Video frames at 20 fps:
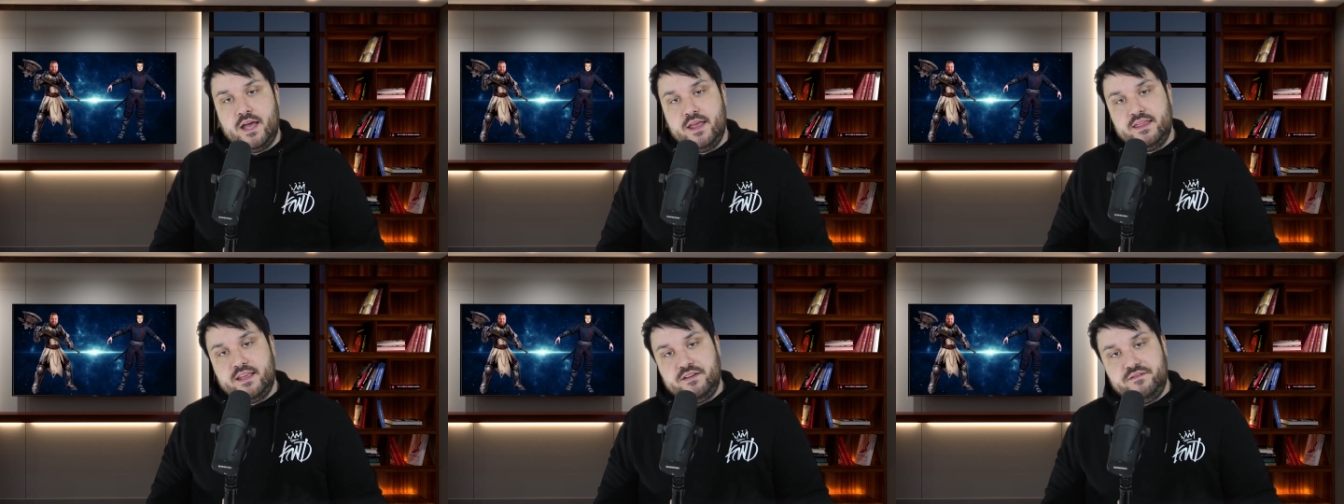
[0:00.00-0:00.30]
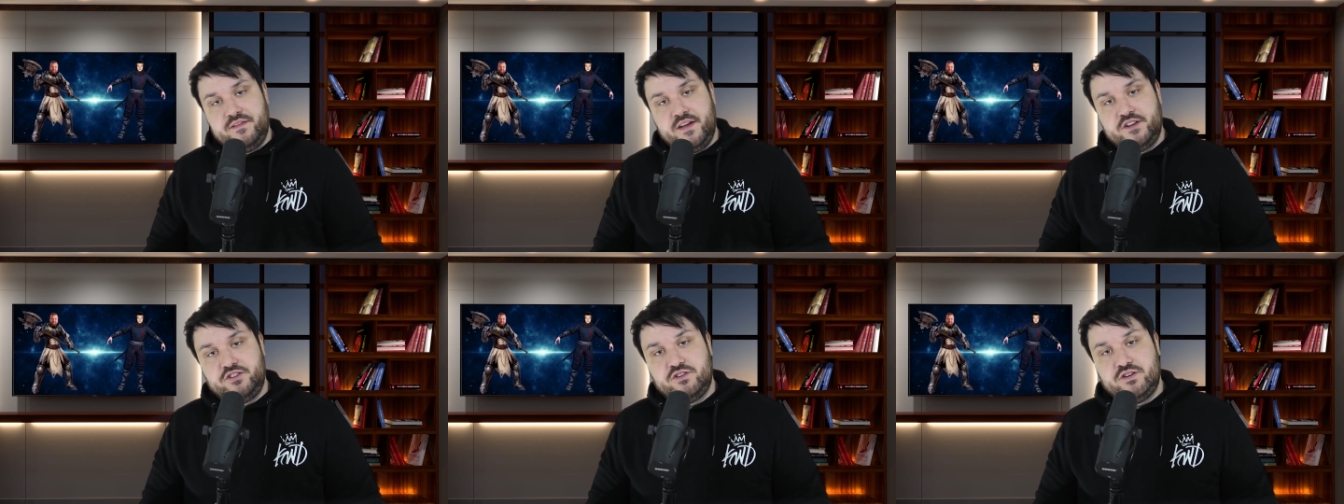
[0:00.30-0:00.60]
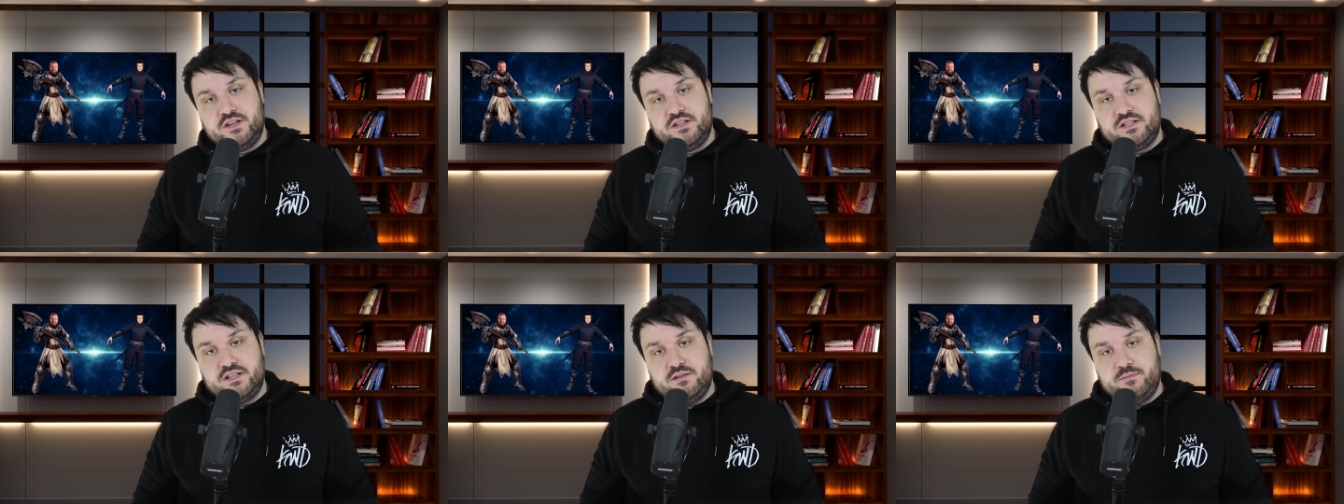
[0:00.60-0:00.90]
They ventured
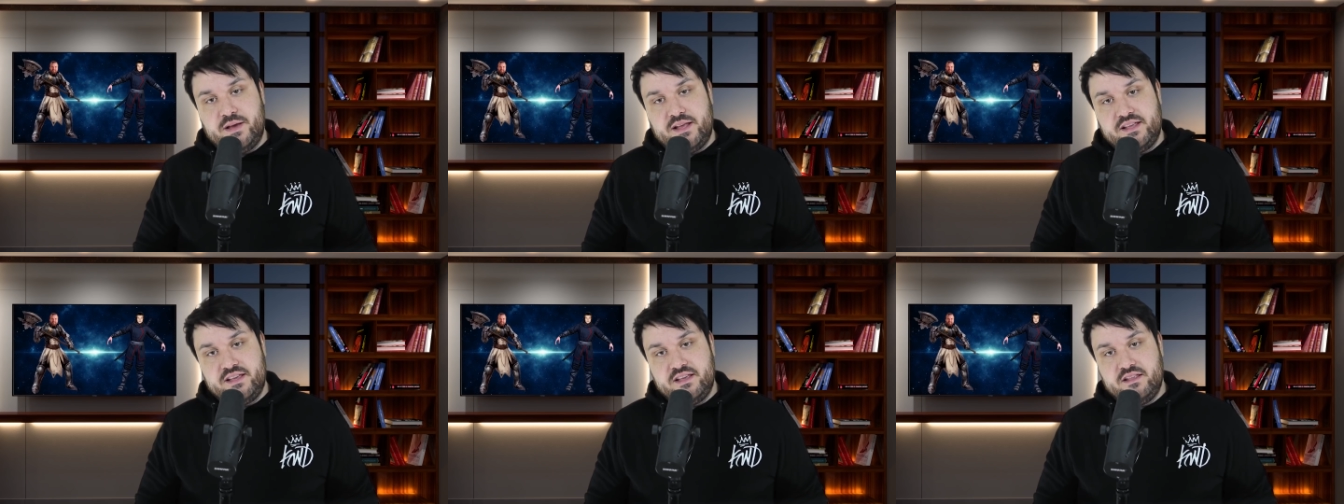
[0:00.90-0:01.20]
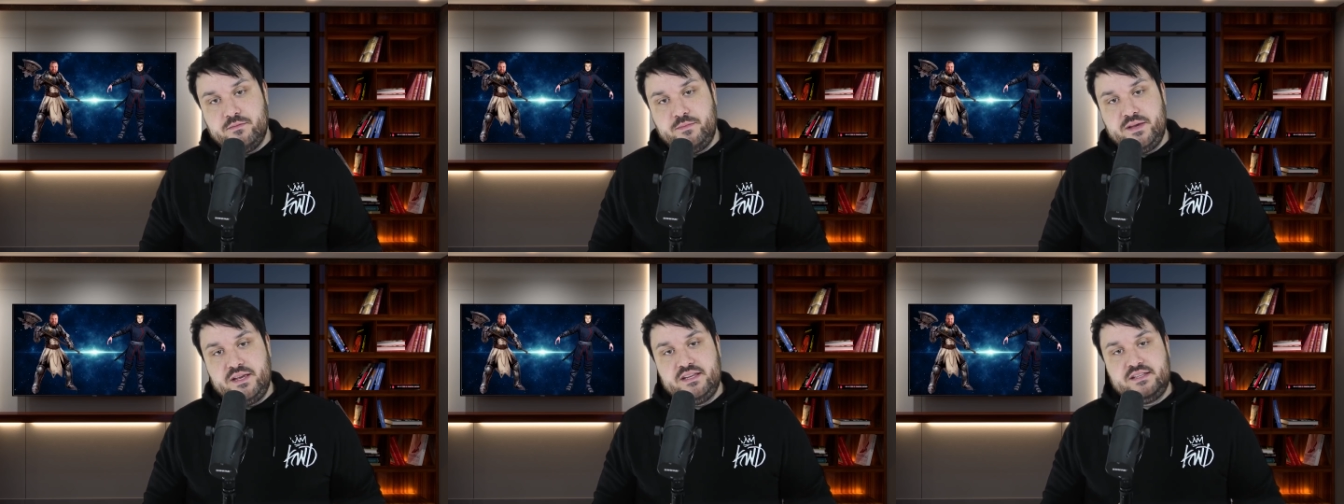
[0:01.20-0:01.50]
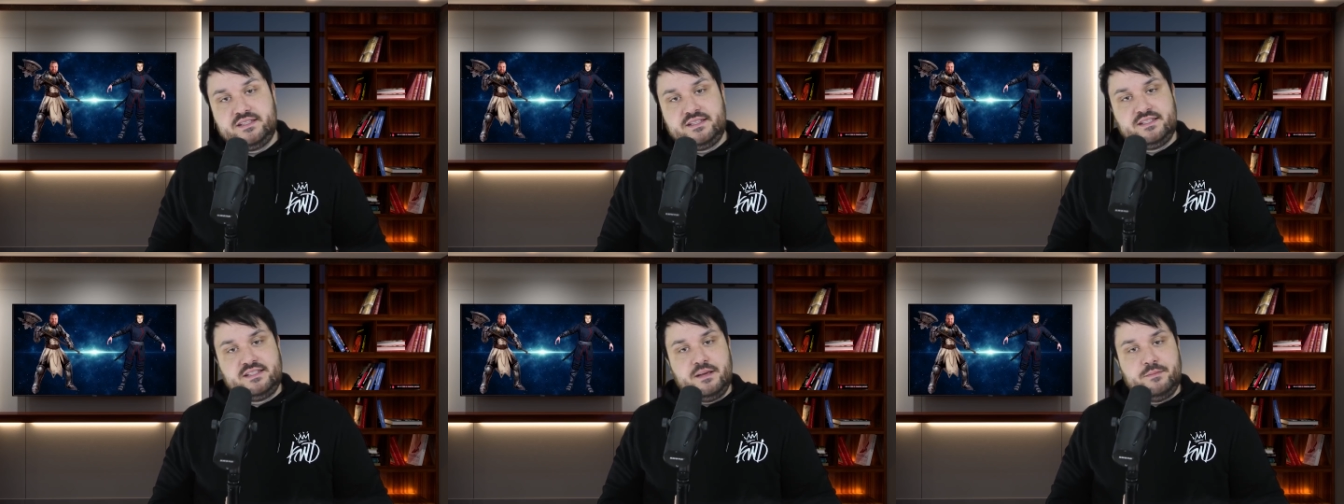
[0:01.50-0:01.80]
into the belly of the
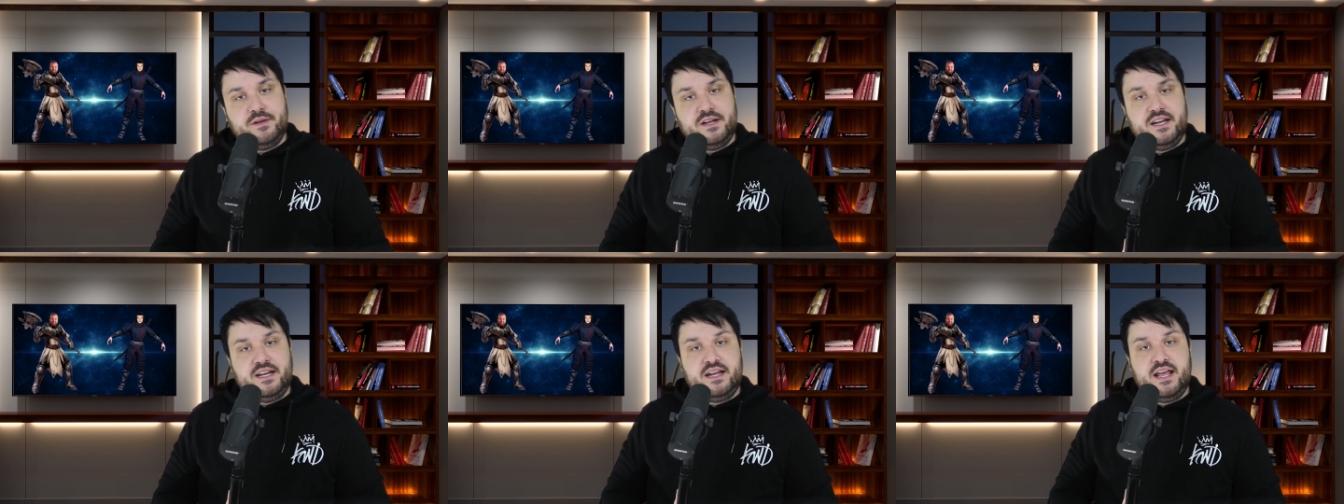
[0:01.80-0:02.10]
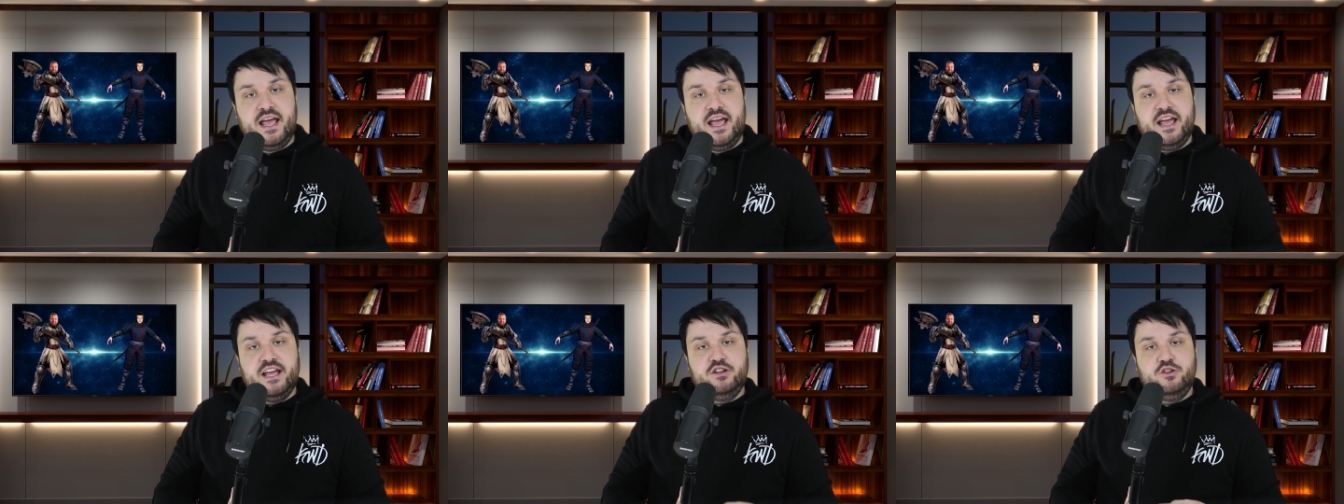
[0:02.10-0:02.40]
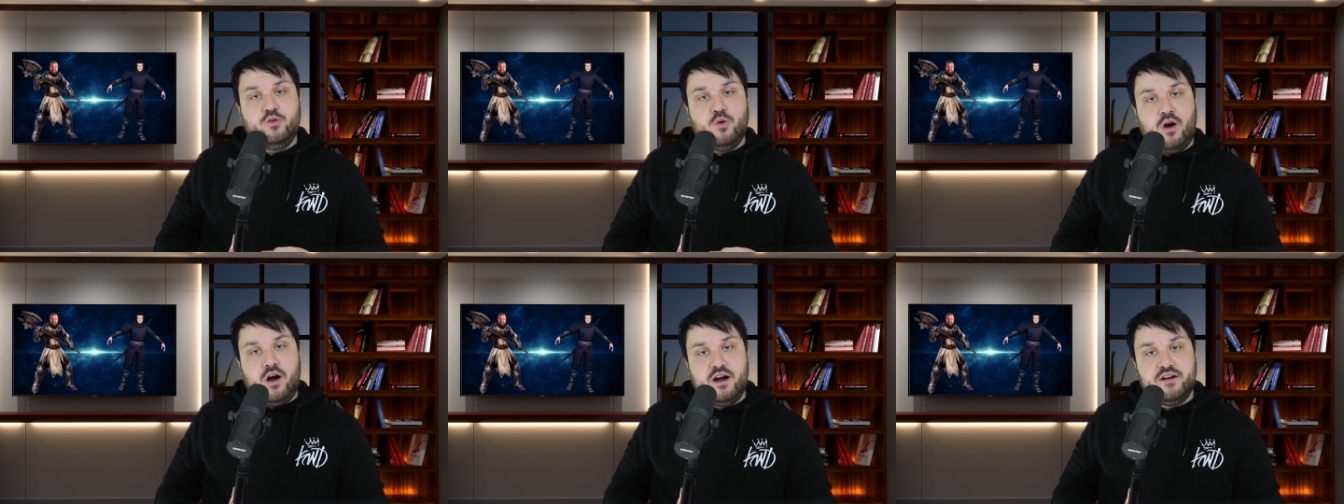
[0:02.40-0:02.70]
beast, summoning a
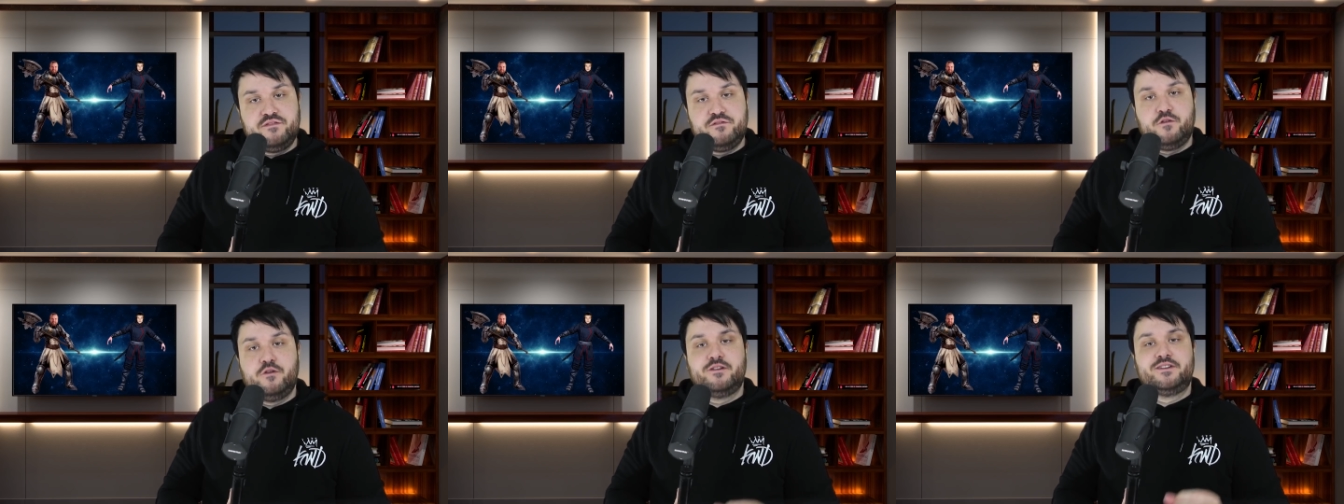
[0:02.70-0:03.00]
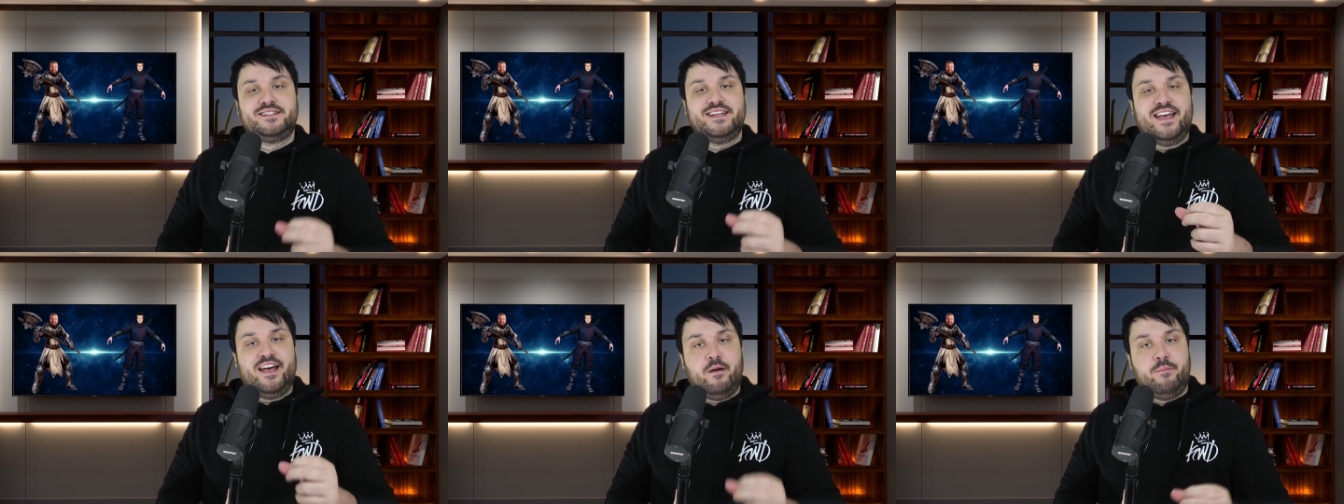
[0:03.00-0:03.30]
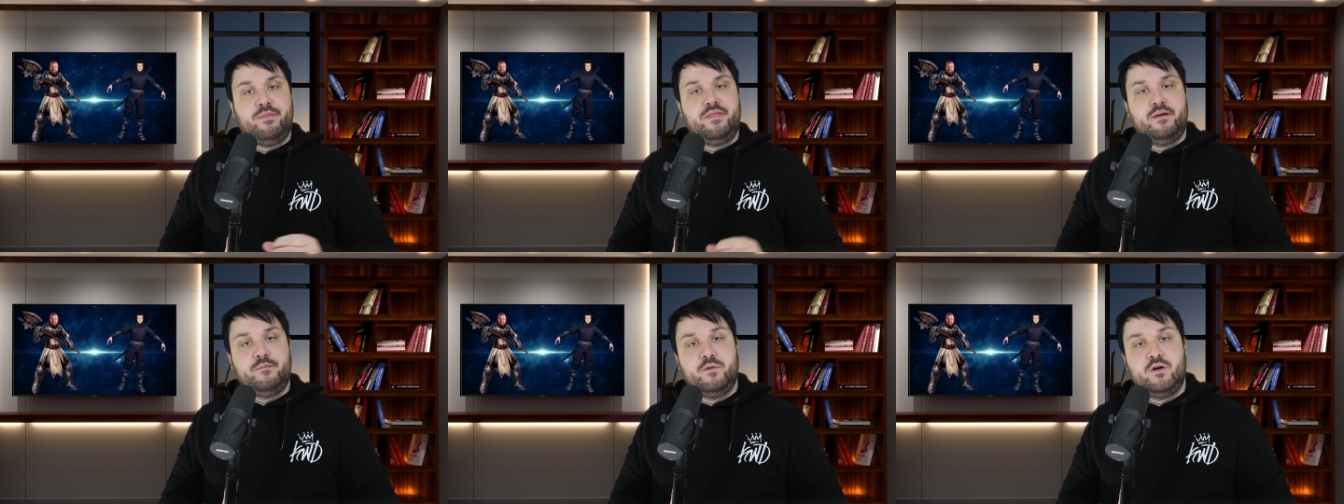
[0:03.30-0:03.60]
new hard fork to
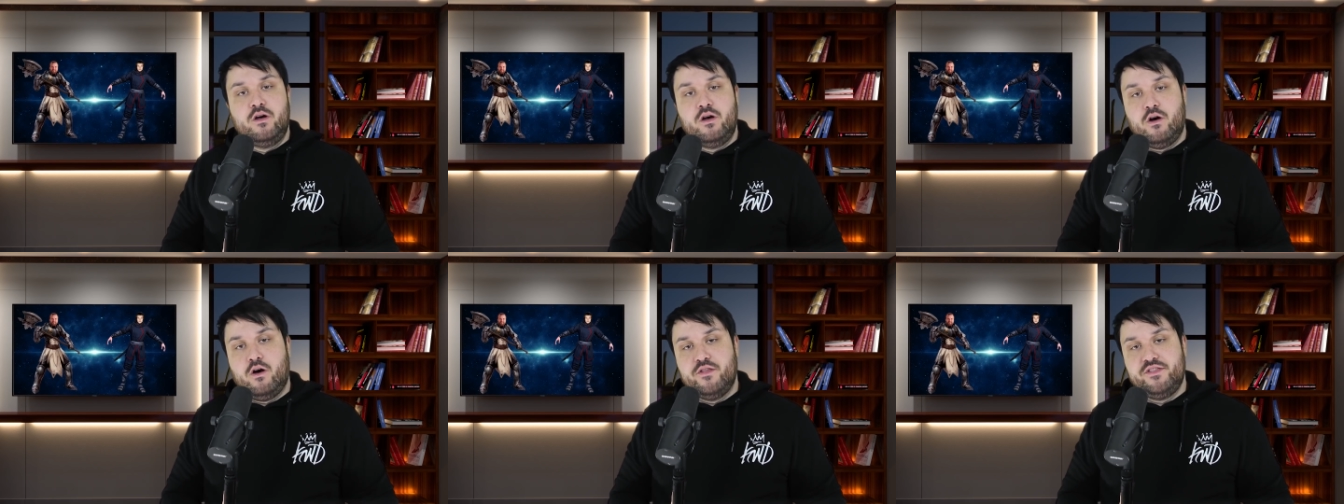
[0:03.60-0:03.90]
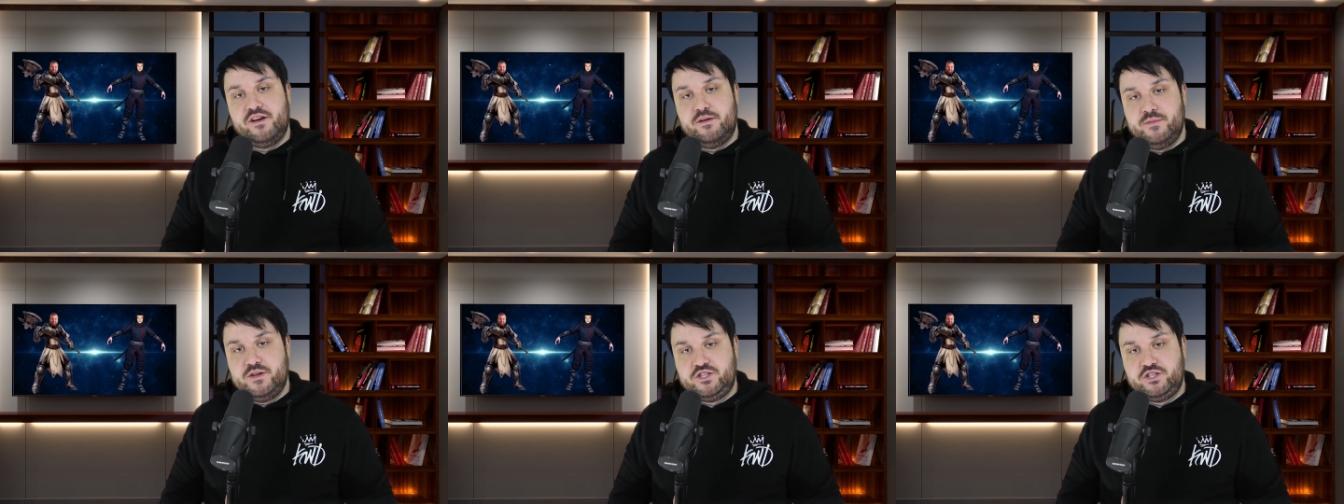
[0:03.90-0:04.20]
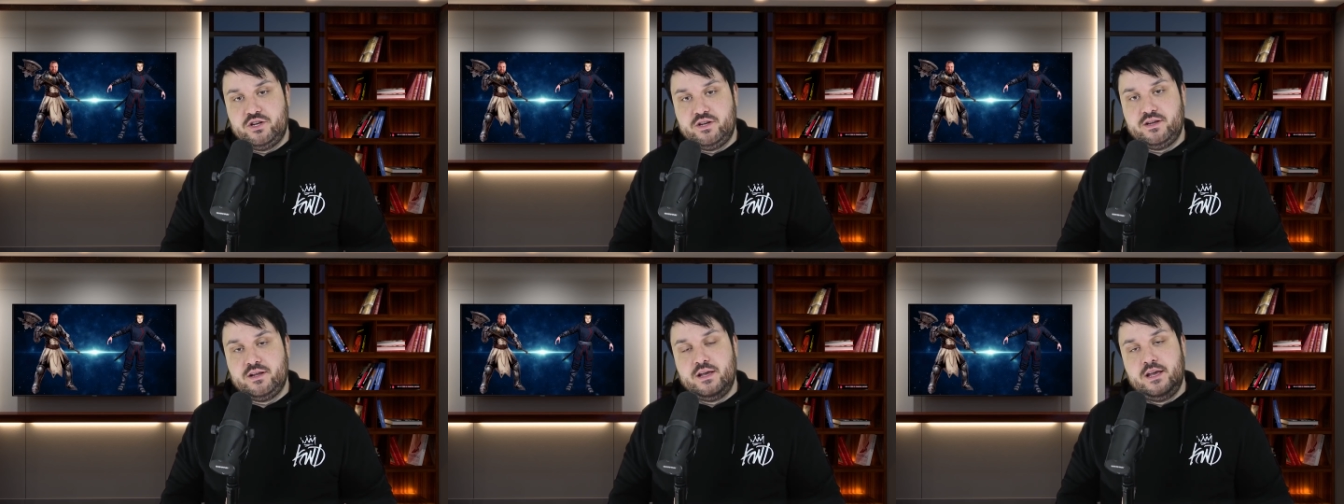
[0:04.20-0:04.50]
help them on their
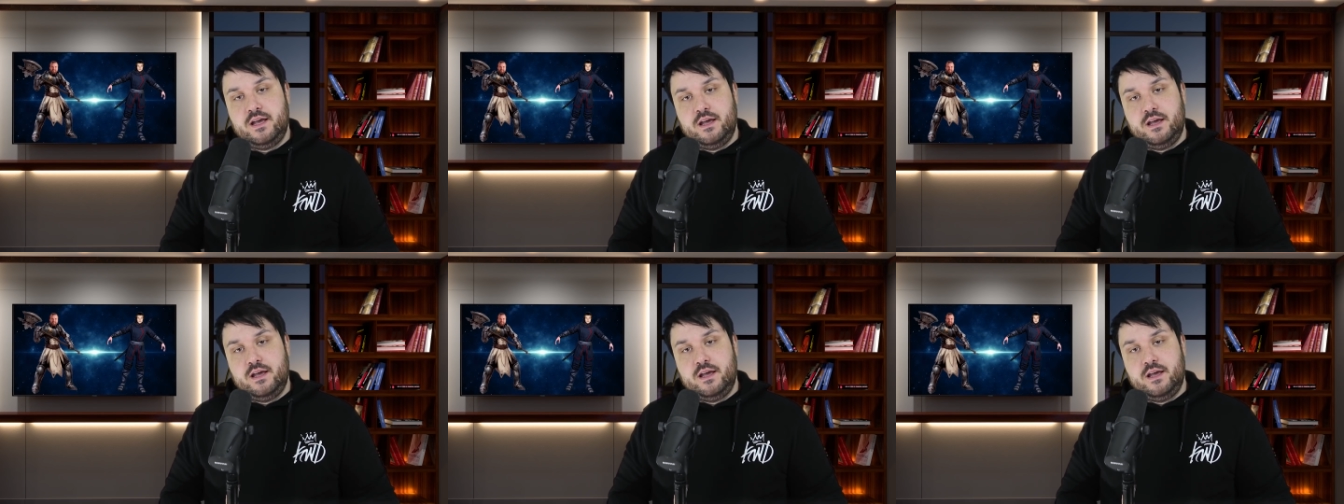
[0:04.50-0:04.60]
mission.